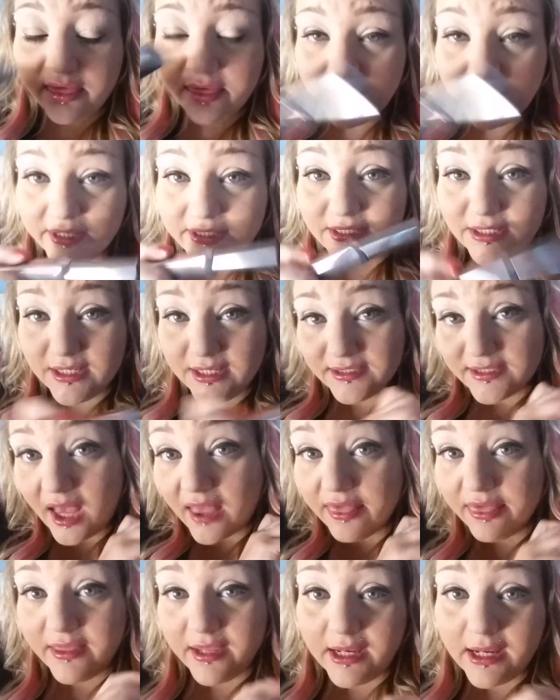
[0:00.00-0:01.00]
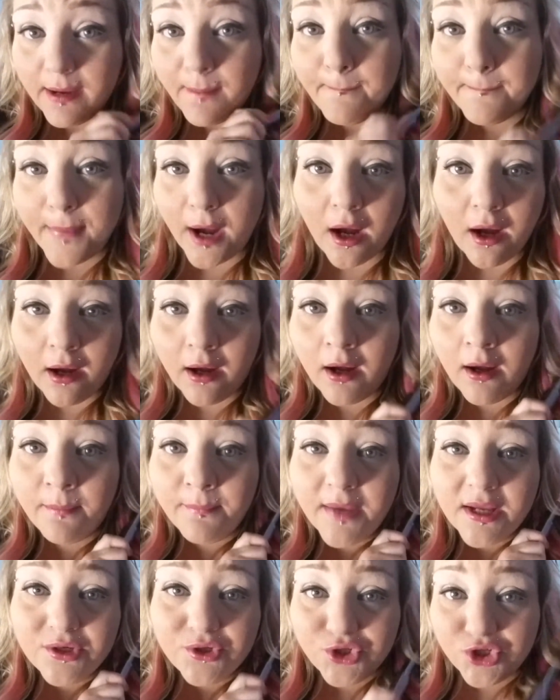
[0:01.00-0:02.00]
This is the
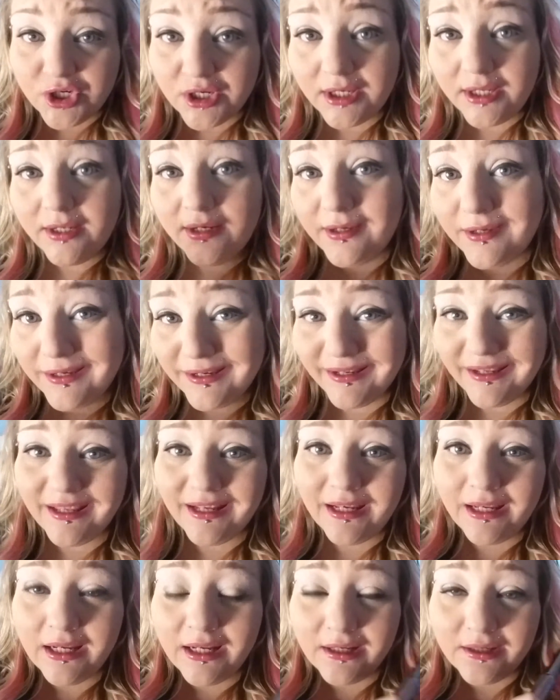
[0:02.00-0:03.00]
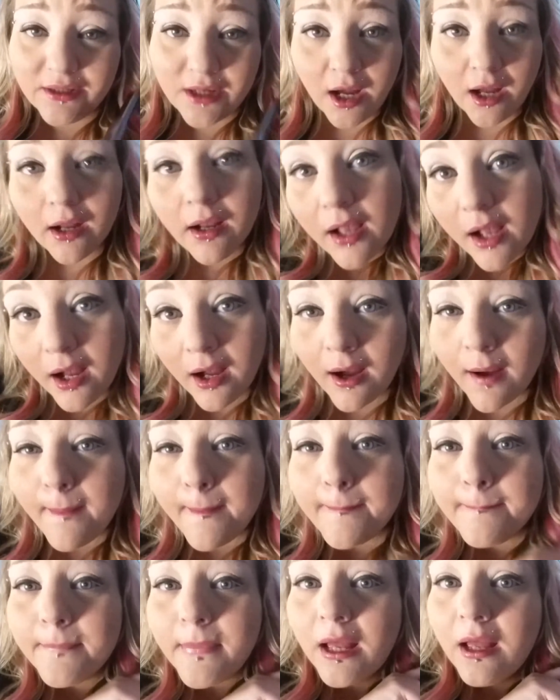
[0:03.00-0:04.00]
bomb shit diggity dot
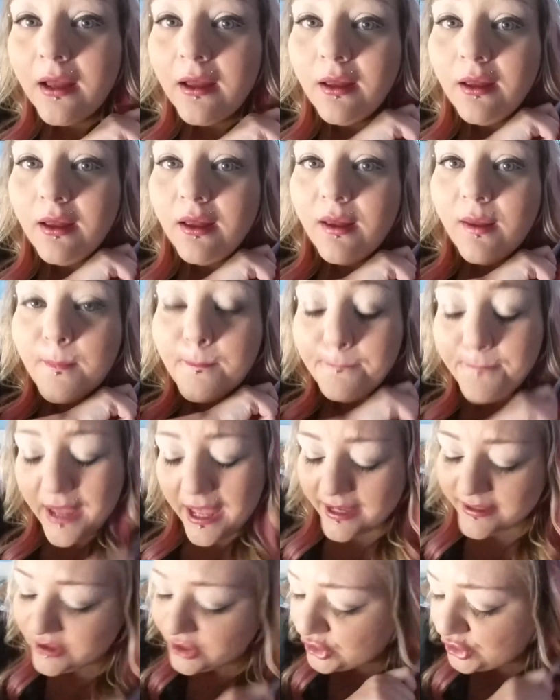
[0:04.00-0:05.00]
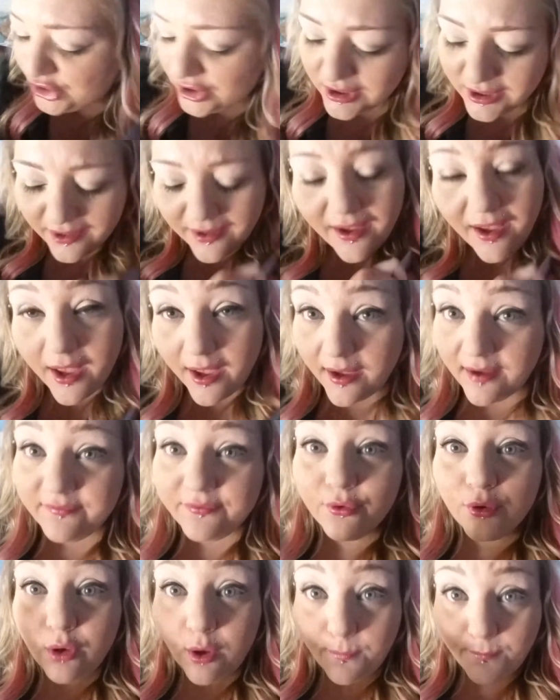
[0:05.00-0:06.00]
com. Best shit
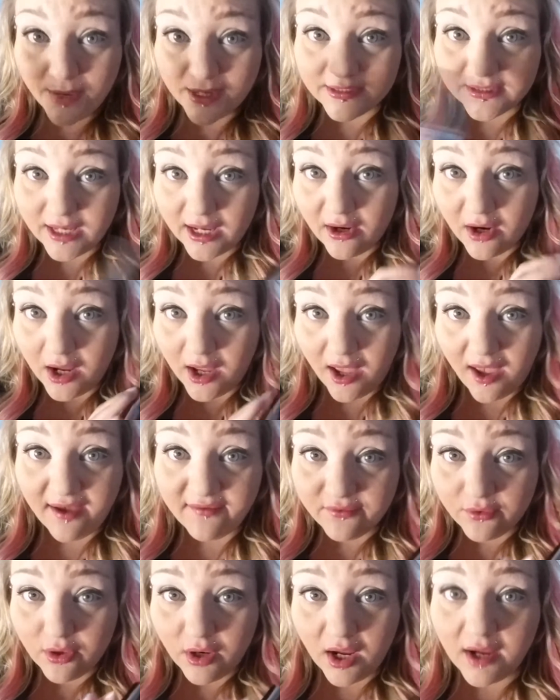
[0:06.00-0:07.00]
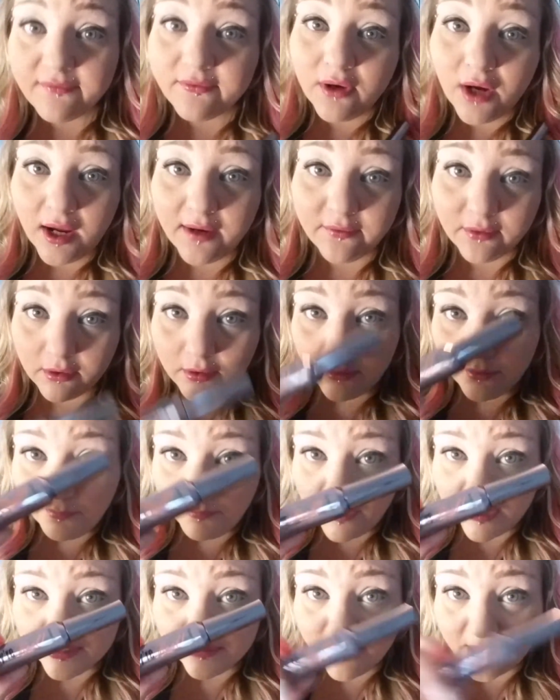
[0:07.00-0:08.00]
ever mascara. Ever, ever, ever.
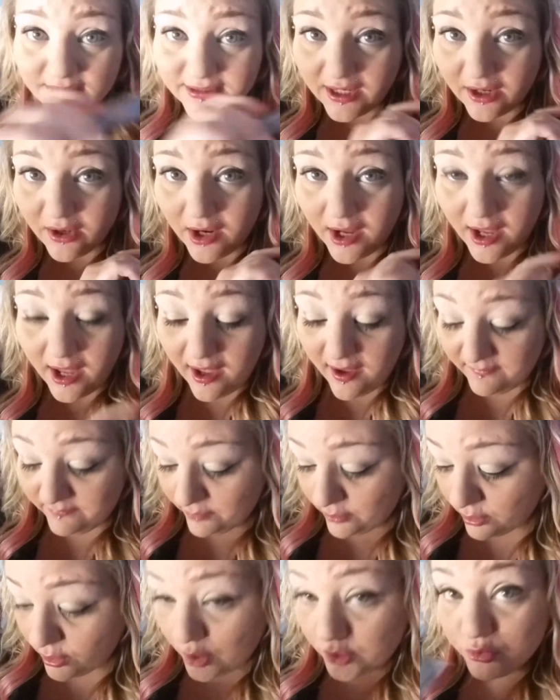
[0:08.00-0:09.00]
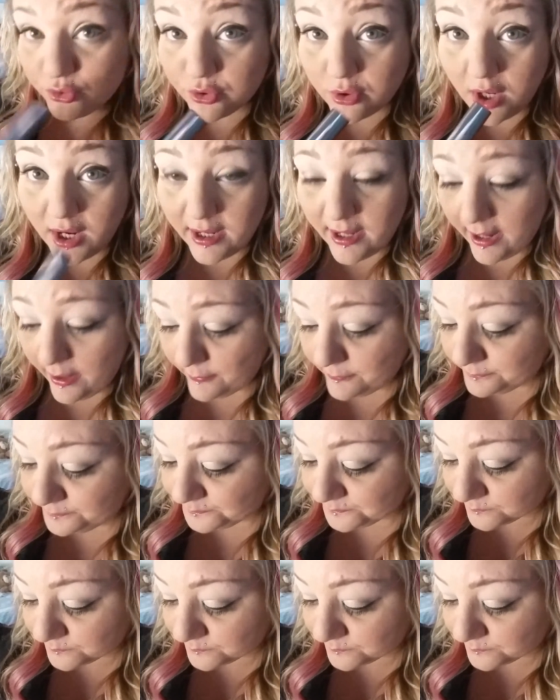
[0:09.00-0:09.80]
Best mascara ever. Try it out.